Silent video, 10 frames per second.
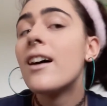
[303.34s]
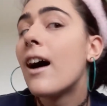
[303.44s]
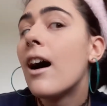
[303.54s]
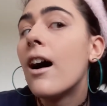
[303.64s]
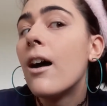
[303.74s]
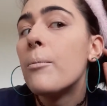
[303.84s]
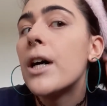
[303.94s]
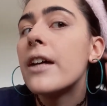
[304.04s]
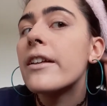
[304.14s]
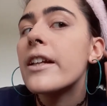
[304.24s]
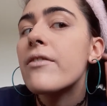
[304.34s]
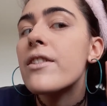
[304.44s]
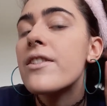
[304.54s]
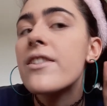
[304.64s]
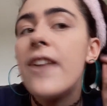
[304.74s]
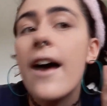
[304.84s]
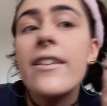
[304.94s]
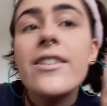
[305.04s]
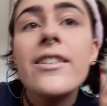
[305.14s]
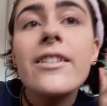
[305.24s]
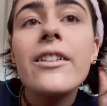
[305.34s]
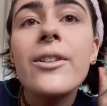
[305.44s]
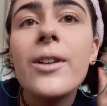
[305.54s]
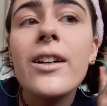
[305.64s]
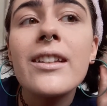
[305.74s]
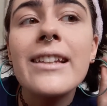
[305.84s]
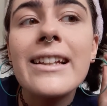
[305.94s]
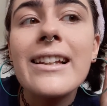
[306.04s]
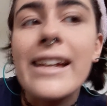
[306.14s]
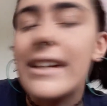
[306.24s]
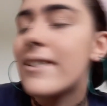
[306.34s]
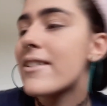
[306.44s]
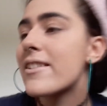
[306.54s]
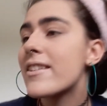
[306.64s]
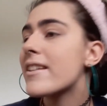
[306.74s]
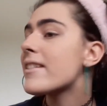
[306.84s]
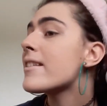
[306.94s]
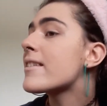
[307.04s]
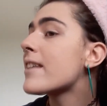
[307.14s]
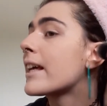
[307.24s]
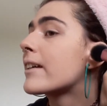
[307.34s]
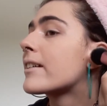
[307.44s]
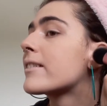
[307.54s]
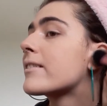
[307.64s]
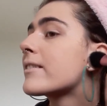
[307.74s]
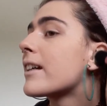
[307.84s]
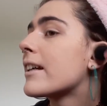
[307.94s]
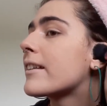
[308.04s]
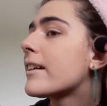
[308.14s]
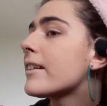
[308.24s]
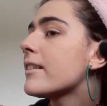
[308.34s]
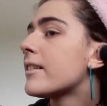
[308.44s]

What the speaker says: And even set your little earsies right there.